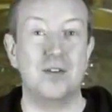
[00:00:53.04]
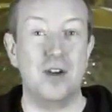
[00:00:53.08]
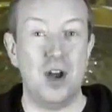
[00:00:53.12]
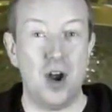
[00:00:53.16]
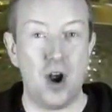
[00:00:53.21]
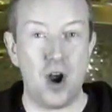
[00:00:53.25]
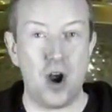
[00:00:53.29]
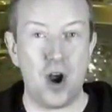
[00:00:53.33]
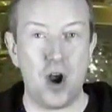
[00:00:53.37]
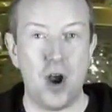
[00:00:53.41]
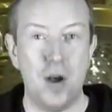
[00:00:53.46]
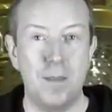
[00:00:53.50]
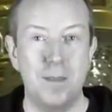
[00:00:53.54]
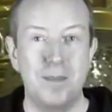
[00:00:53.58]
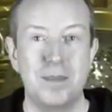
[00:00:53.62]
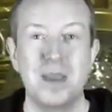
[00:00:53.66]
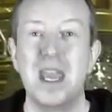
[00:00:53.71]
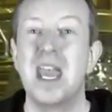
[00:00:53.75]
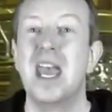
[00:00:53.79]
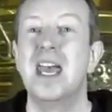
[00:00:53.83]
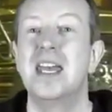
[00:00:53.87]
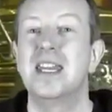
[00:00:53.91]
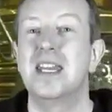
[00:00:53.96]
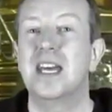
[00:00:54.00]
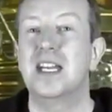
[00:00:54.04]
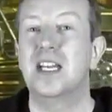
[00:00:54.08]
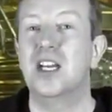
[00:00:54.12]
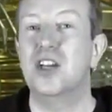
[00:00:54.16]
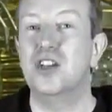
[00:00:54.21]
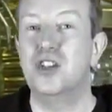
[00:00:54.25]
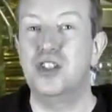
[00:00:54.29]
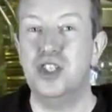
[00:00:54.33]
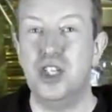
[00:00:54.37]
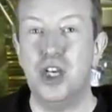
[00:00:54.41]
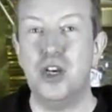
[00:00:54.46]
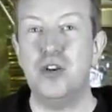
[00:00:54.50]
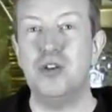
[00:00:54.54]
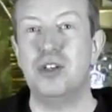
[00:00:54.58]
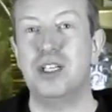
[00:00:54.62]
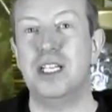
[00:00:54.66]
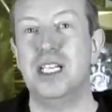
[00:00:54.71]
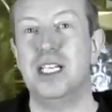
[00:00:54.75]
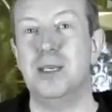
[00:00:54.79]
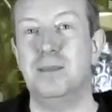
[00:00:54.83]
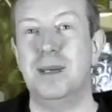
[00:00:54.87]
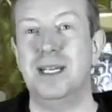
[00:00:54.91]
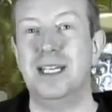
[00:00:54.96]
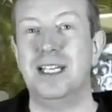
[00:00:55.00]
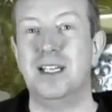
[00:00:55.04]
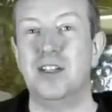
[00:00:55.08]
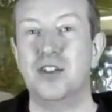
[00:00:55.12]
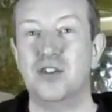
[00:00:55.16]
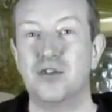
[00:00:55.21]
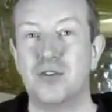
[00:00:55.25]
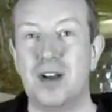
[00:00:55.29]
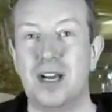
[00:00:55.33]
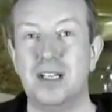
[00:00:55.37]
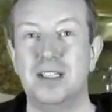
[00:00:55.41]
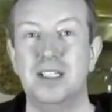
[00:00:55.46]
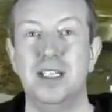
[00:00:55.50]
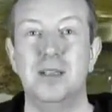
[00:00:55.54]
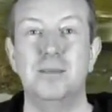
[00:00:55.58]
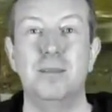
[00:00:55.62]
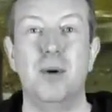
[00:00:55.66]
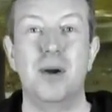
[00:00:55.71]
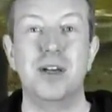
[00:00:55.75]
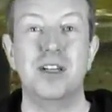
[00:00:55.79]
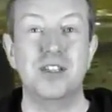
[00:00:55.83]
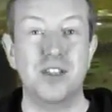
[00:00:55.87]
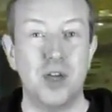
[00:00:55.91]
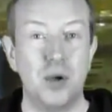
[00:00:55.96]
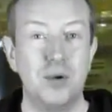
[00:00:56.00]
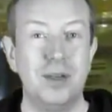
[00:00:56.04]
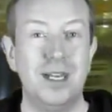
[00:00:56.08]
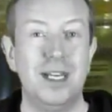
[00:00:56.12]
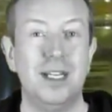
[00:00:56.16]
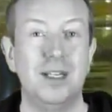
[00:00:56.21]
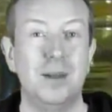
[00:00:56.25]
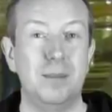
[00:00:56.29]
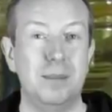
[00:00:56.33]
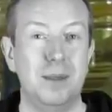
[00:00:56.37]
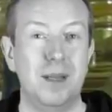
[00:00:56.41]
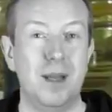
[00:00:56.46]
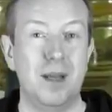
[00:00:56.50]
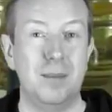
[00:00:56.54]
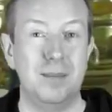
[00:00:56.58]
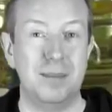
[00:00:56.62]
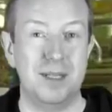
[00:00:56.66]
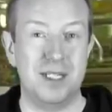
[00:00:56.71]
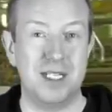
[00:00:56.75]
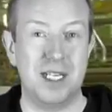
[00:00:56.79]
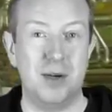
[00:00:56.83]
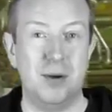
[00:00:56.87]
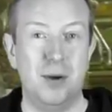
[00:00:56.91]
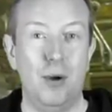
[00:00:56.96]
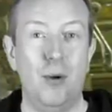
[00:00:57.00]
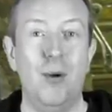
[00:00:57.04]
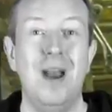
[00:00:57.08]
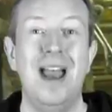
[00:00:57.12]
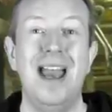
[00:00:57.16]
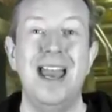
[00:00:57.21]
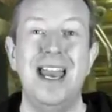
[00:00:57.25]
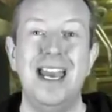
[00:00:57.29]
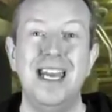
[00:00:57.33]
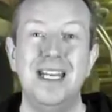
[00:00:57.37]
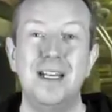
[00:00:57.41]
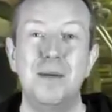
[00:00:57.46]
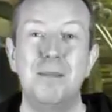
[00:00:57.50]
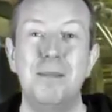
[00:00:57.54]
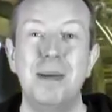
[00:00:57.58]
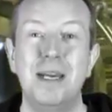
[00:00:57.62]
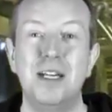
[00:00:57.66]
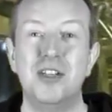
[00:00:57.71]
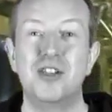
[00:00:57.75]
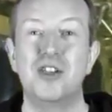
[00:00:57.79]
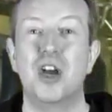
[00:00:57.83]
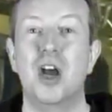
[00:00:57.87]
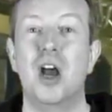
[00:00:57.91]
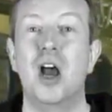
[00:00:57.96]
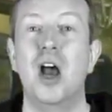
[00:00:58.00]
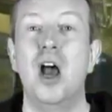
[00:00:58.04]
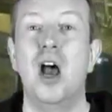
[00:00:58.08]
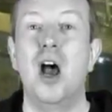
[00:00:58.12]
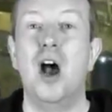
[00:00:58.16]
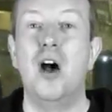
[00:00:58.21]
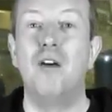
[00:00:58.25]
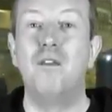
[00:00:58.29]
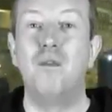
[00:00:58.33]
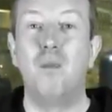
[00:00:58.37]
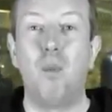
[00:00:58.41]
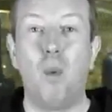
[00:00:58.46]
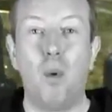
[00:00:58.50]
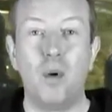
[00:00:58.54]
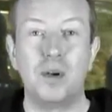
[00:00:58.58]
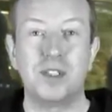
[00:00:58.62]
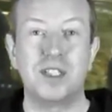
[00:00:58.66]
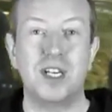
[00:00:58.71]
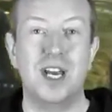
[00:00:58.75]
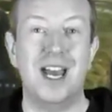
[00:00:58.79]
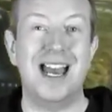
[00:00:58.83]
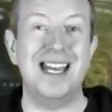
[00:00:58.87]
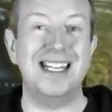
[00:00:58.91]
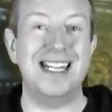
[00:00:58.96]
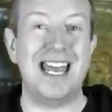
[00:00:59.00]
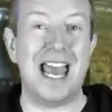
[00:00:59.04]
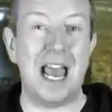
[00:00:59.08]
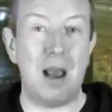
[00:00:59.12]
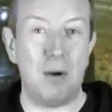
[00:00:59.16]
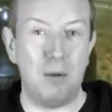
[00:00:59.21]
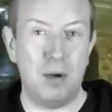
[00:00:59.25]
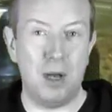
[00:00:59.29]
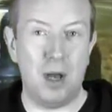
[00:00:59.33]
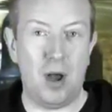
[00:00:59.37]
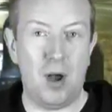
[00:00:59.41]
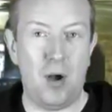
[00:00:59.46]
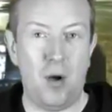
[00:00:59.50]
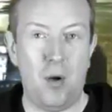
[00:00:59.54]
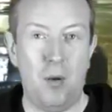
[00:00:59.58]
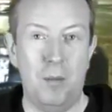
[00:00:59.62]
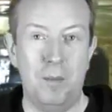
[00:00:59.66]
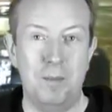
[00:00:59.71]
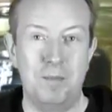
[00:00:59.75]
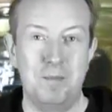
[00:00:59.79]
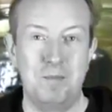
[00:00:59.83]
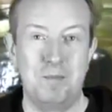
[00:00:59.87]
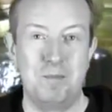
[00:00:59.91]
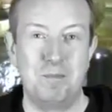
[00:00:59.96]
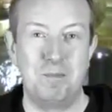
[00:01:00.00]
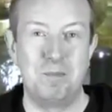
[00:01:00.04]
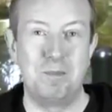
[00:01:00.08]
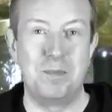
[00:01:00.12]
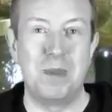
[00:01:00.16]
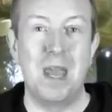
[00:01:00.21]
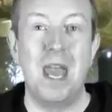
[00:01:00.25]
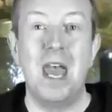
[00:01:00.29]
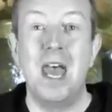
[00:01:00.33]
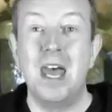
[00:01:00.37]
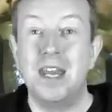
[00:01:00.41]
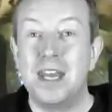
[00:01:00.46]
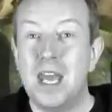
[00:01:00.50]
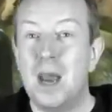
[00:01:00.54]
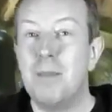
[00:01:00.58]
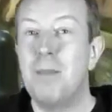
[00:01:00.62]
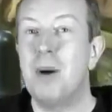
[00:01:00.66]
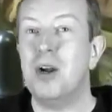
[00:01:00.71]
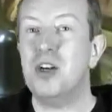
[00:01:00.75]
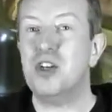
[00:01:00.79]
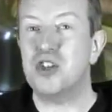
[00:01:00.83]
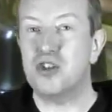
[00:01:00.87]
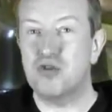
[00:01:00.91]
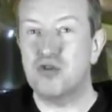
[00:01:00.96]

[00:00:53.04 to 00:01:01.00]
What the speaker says: of a herb that has usually been extracted by soaking the plant material in a mixture of water and alcohol. They're much